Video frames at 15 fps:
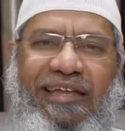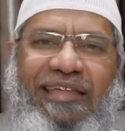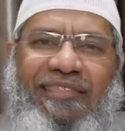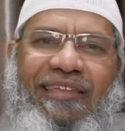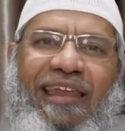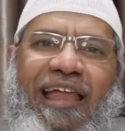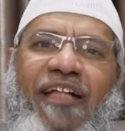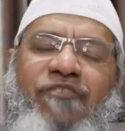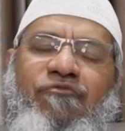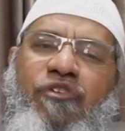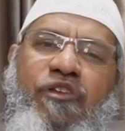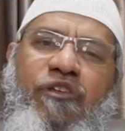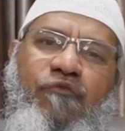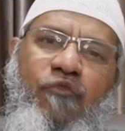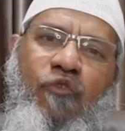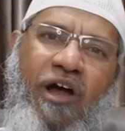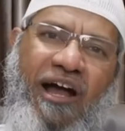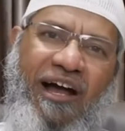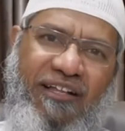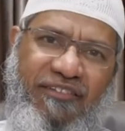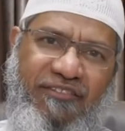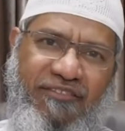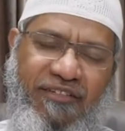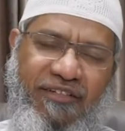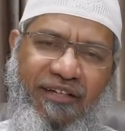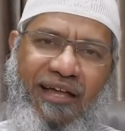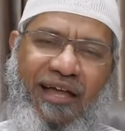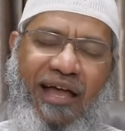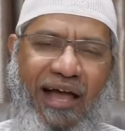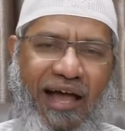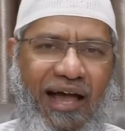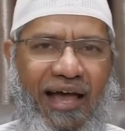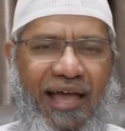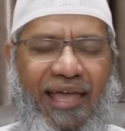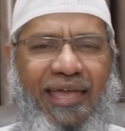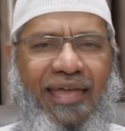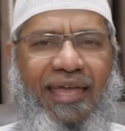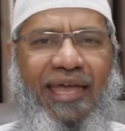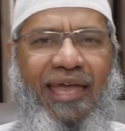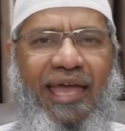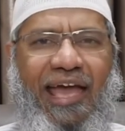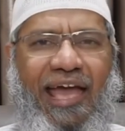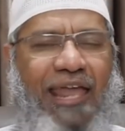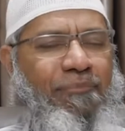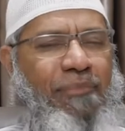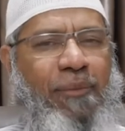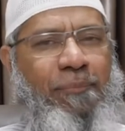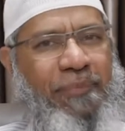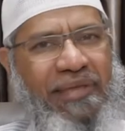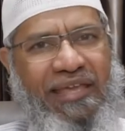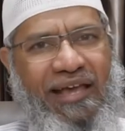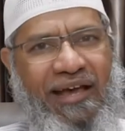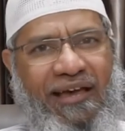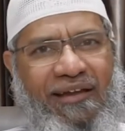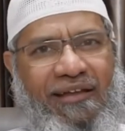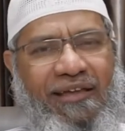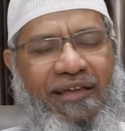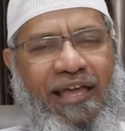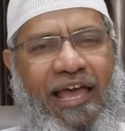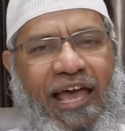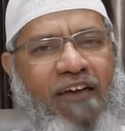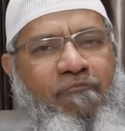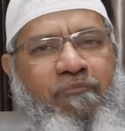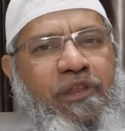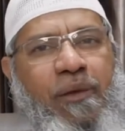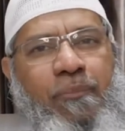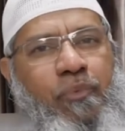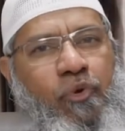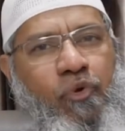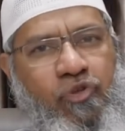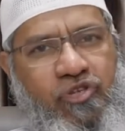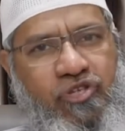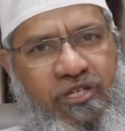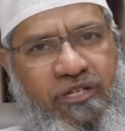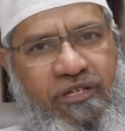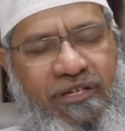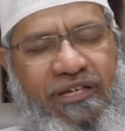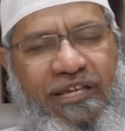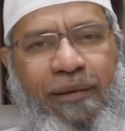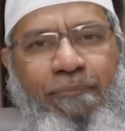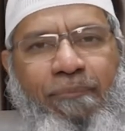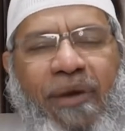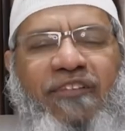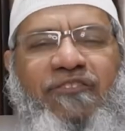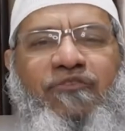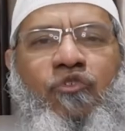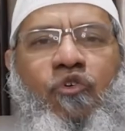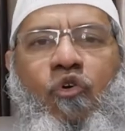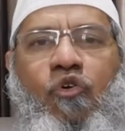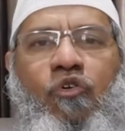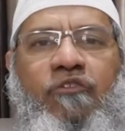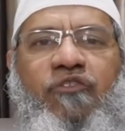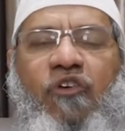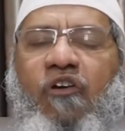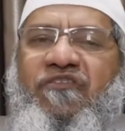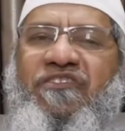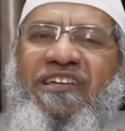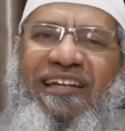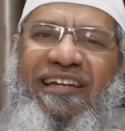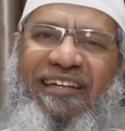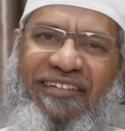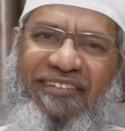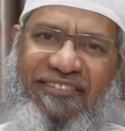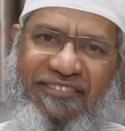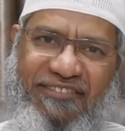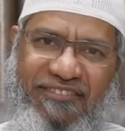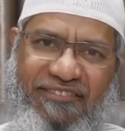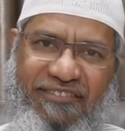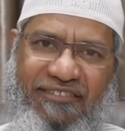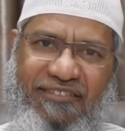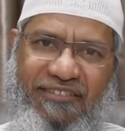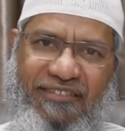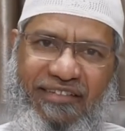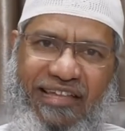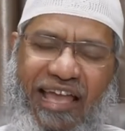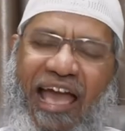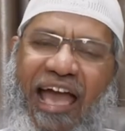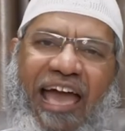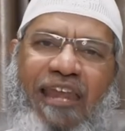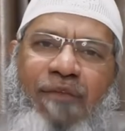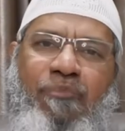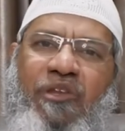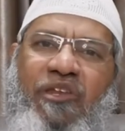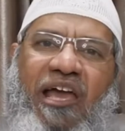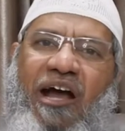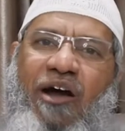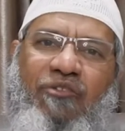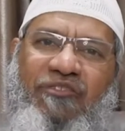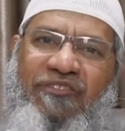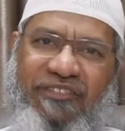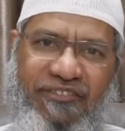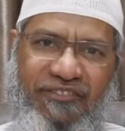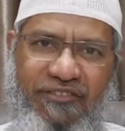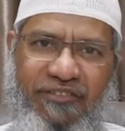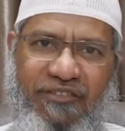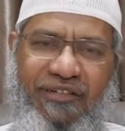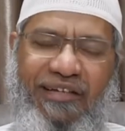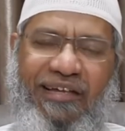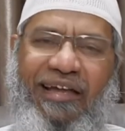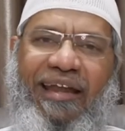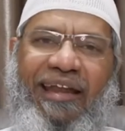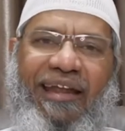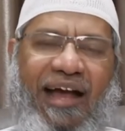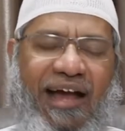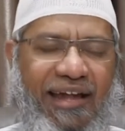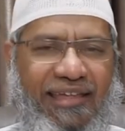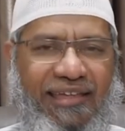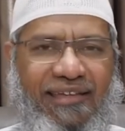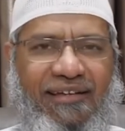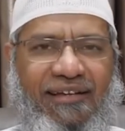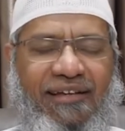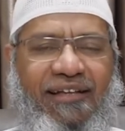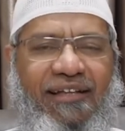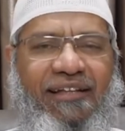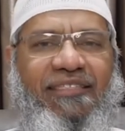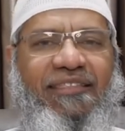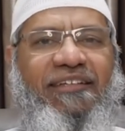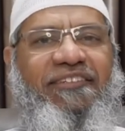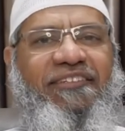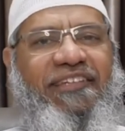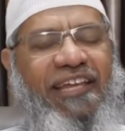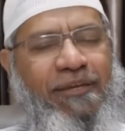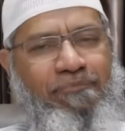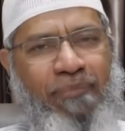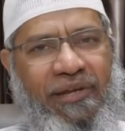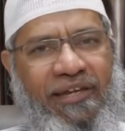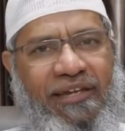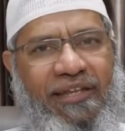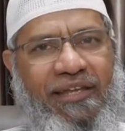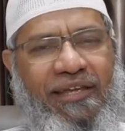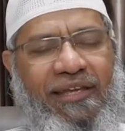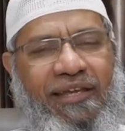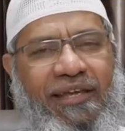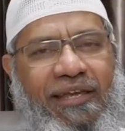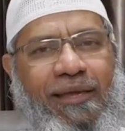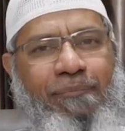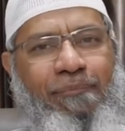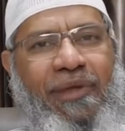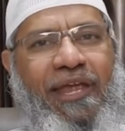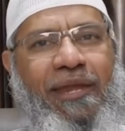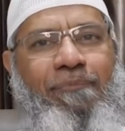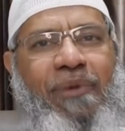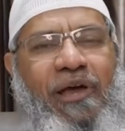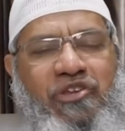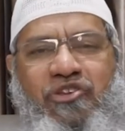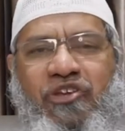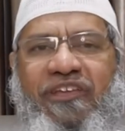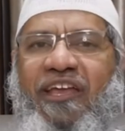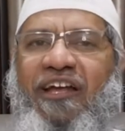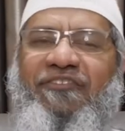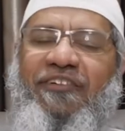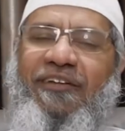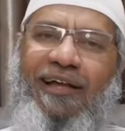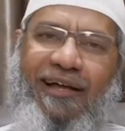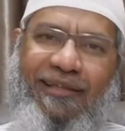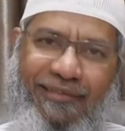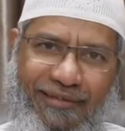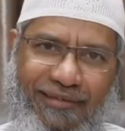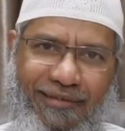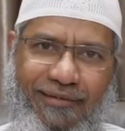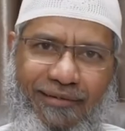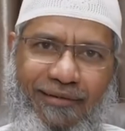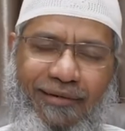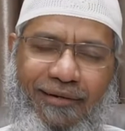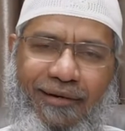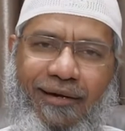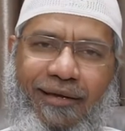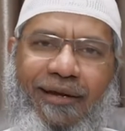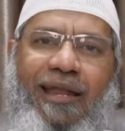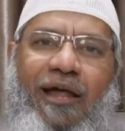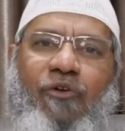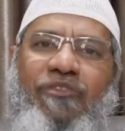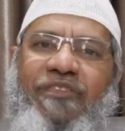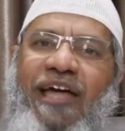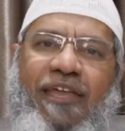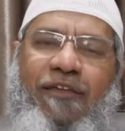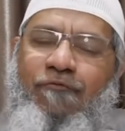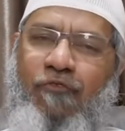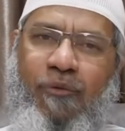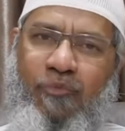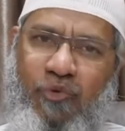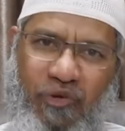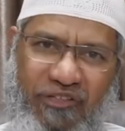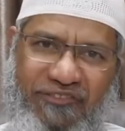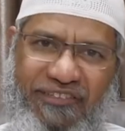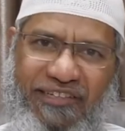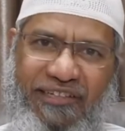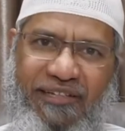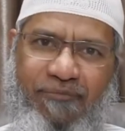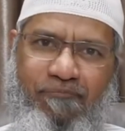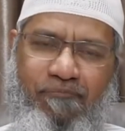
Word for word: In the last 24 hours, I and my PR have been approached by scores of journalists and media houses regarding the statement made by Sheikh Yasir Qadhi, a renowned da'i from USA,